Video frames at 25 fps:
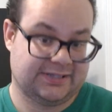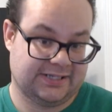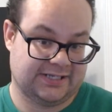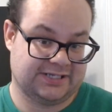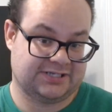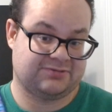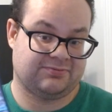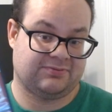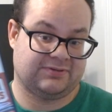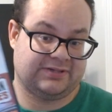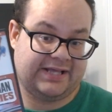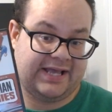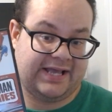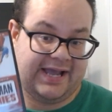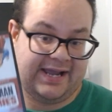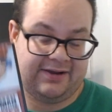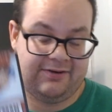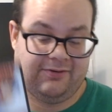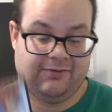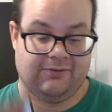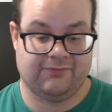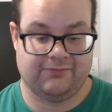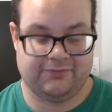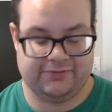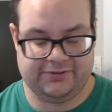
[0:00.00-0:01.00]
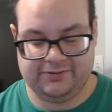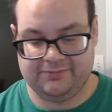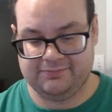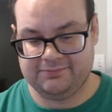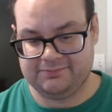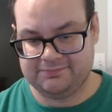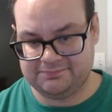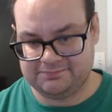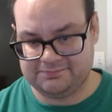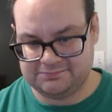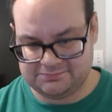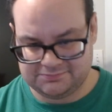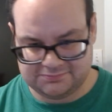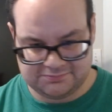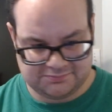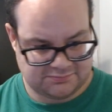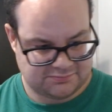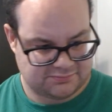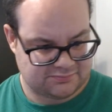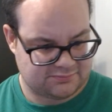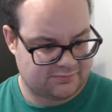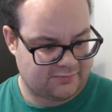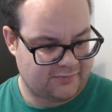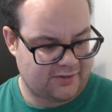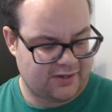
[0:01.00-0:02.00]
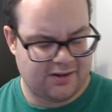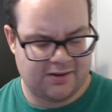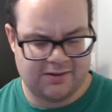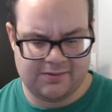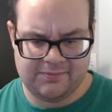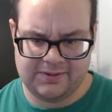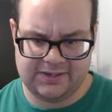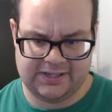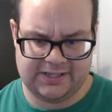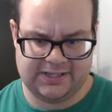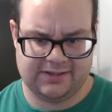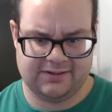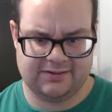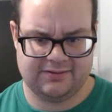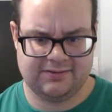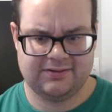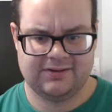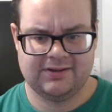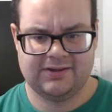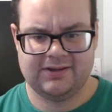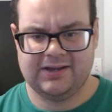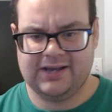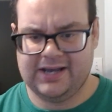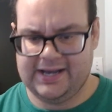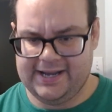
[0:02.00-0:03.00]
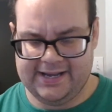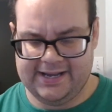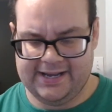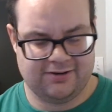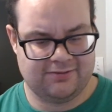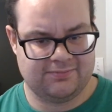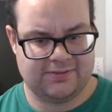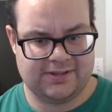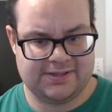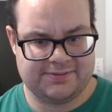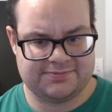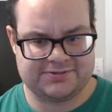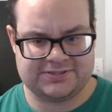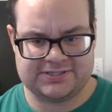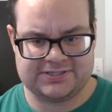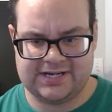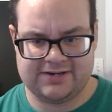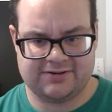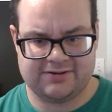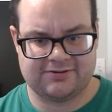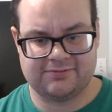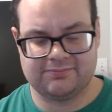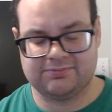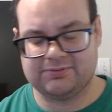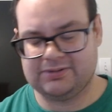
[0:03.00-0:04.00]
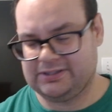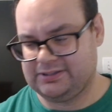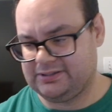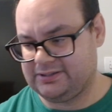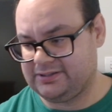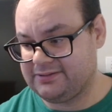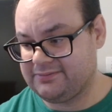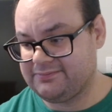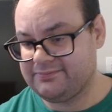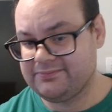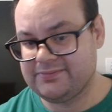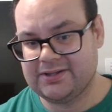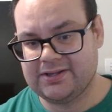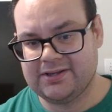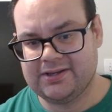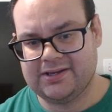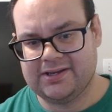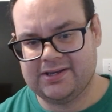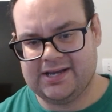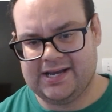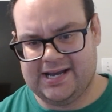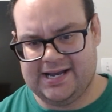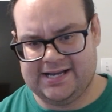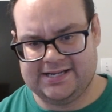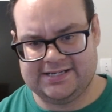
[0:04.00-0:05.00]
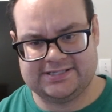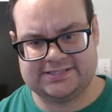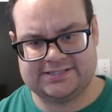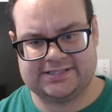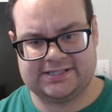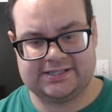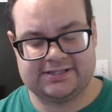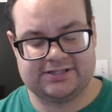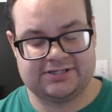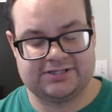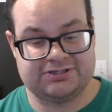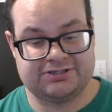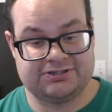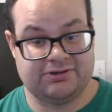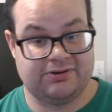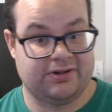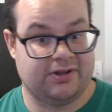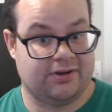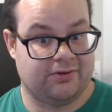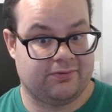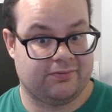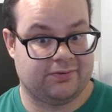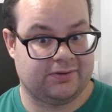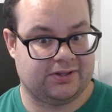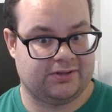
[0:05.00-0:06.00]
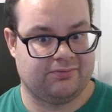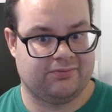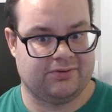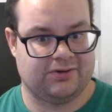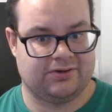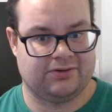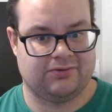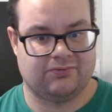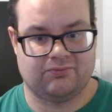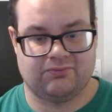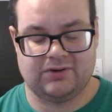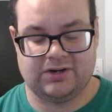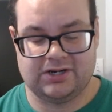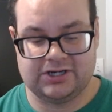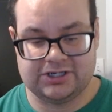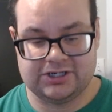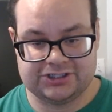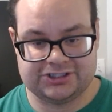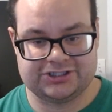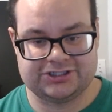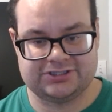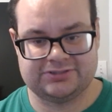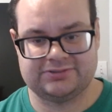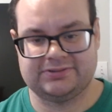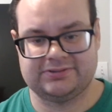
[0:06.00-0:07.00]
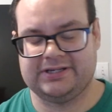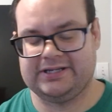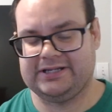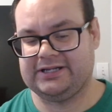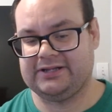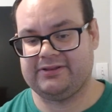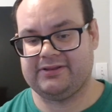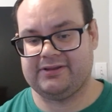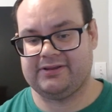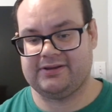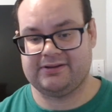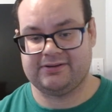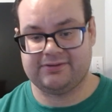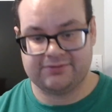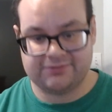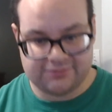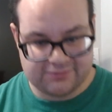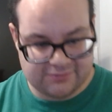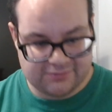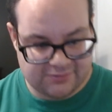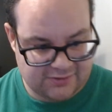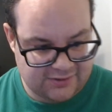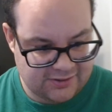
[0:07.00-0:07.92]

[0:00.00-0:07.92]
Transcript: This is what they had going for them. But again, I don't blame Snyder completely. I just think the studio really run to rush into things.